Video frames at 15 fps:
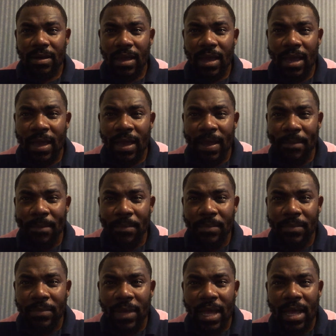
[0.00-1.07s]
Um,
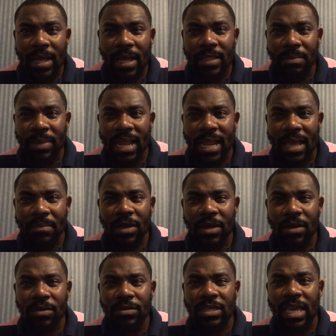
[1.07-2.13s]
the
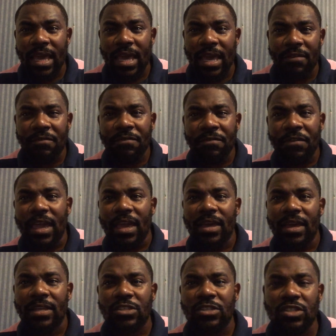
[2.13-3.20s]
blackmail, yeah, fear
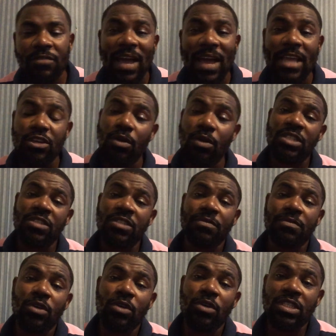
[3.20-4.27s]
and stuff. And you know
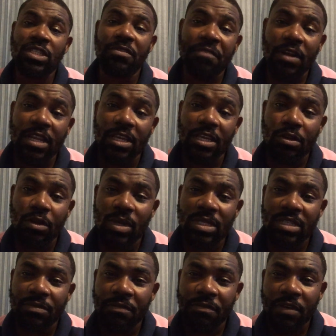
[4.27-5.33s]
what's even funny? You know what's
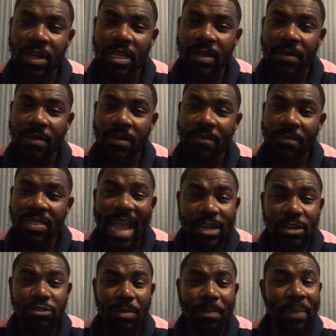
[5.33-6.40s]
even funny?
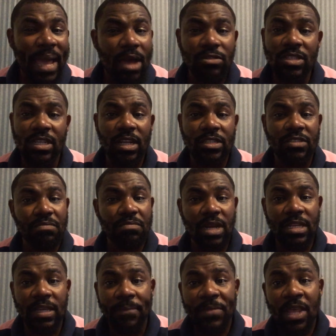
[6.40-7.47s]
£900 a lot of
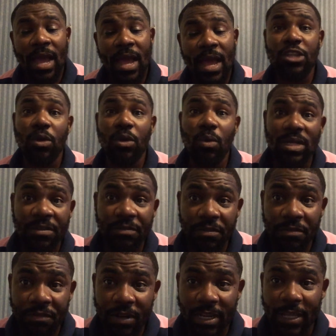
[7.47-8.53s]
money. And you know what's
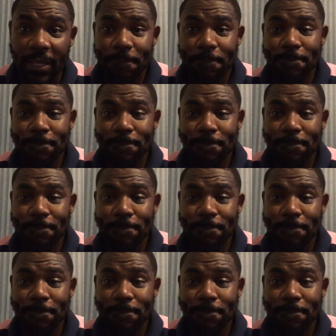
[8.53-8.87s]
even funny?